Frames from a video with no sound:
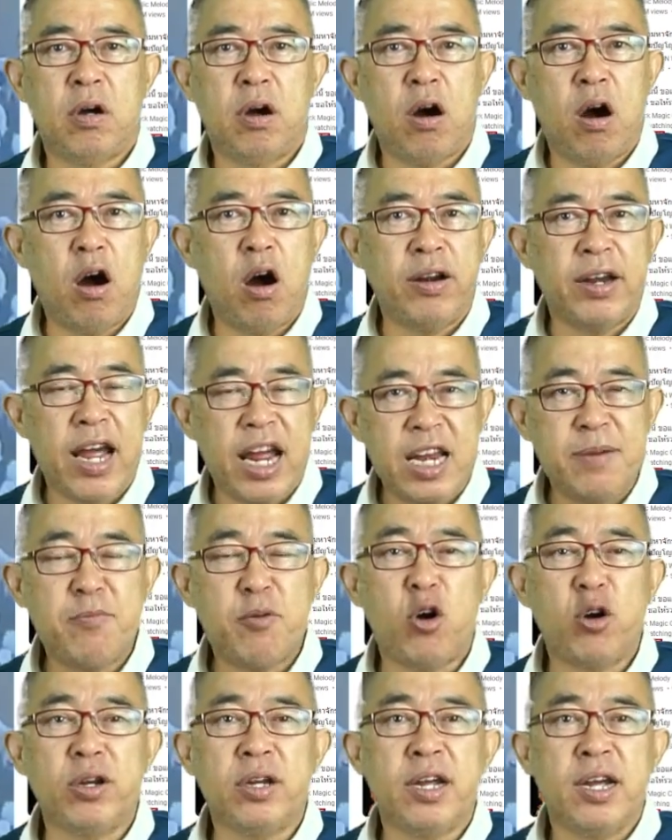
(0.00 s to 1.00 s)
on
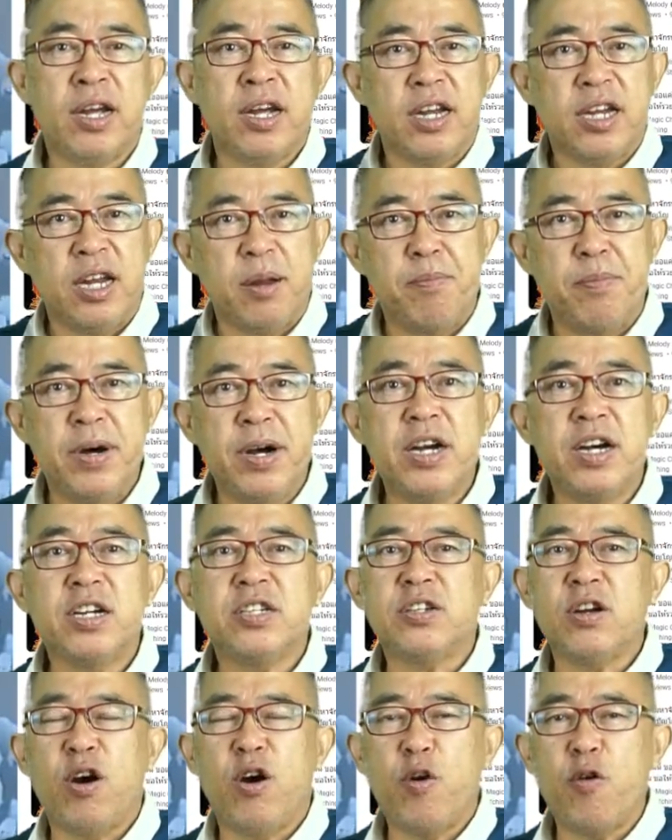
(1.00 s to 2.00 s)
animal, the
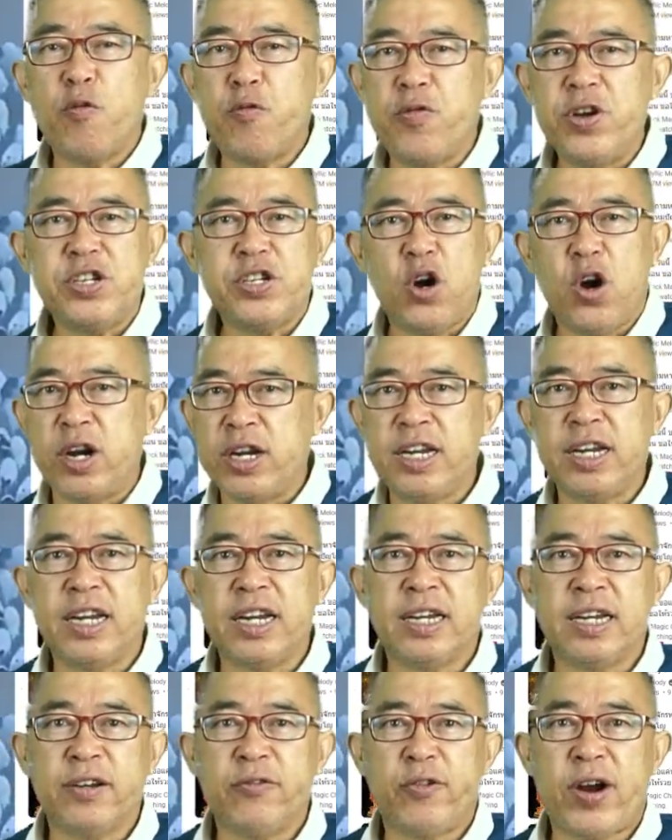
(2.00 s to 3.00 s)
birds or fish
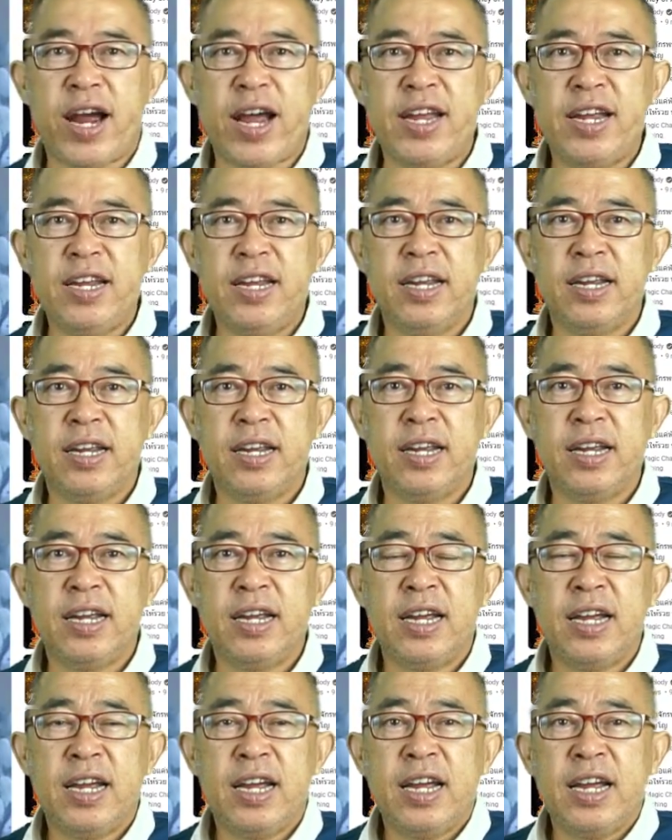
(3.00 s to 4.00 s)
only, right?
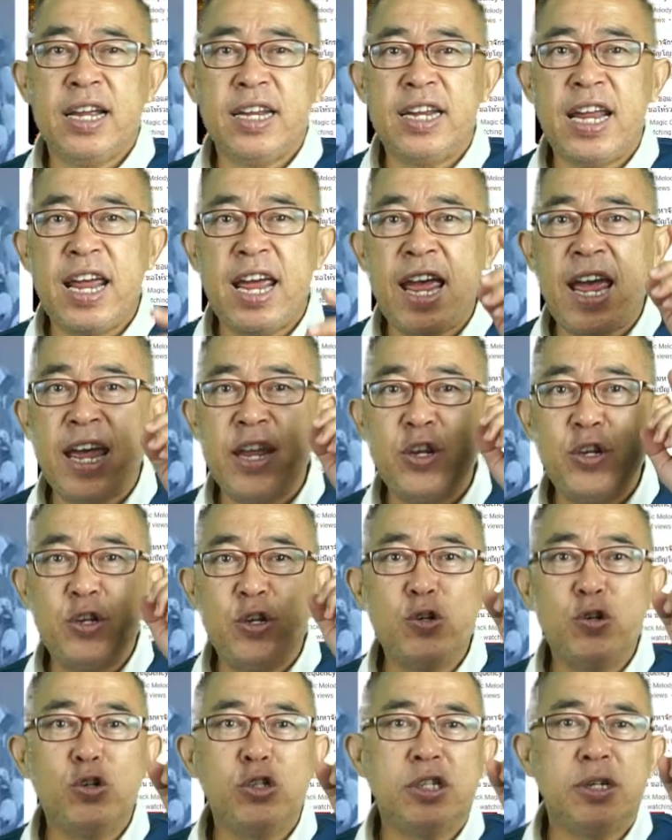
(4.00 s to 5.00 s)
They
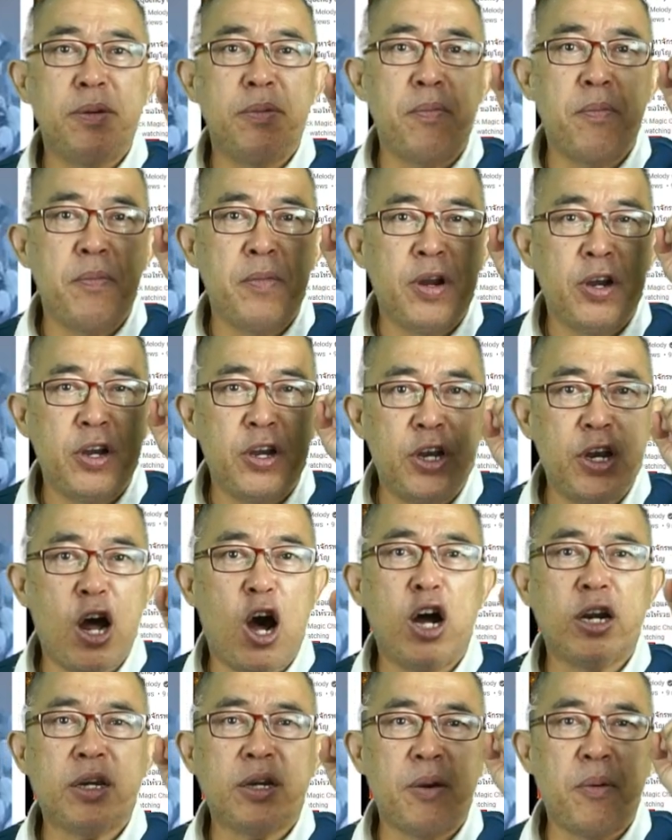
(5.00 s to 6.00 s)
use
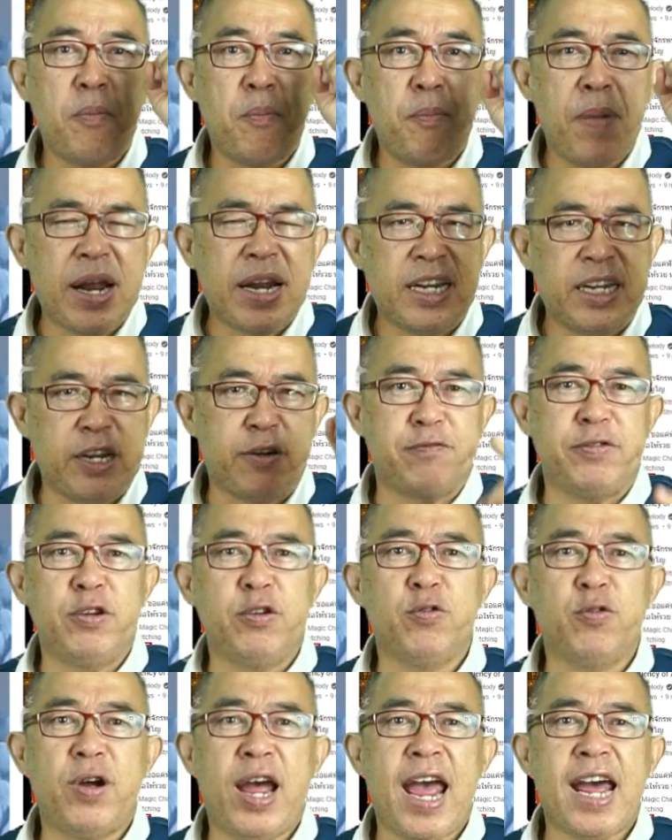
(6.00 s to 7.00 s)
not magnetic
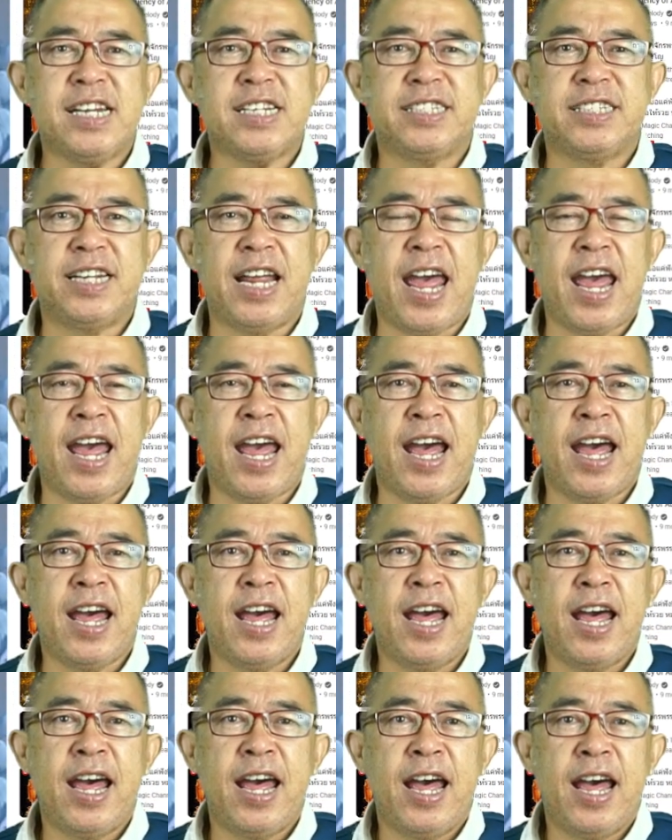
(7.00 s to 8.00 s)
field as their
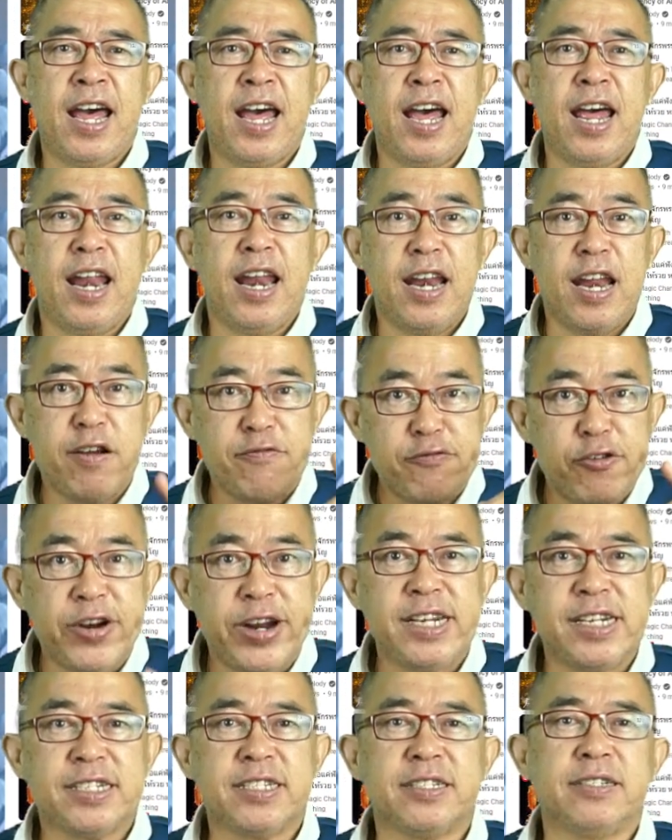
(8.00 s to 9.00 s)

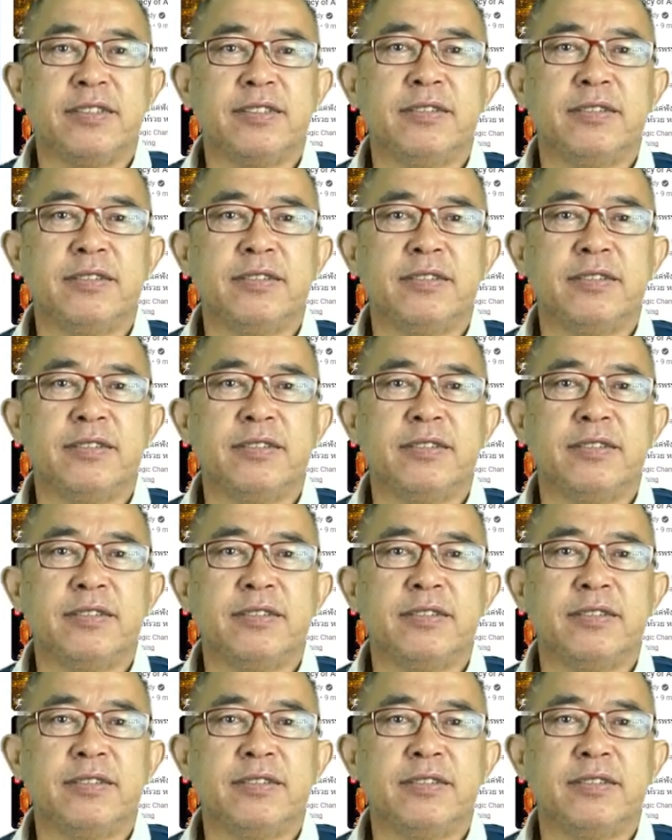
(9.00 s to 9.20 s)
reference.